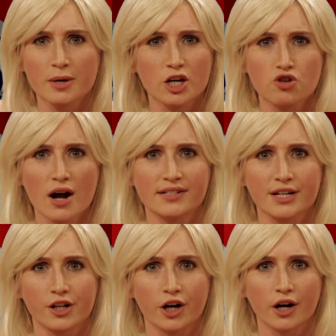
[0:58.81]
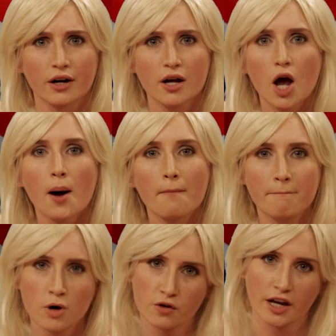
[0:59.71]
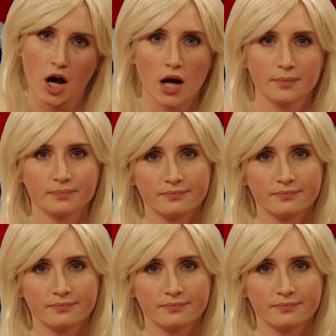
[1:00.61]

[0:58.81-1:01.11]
be a drug dealer. Moving on.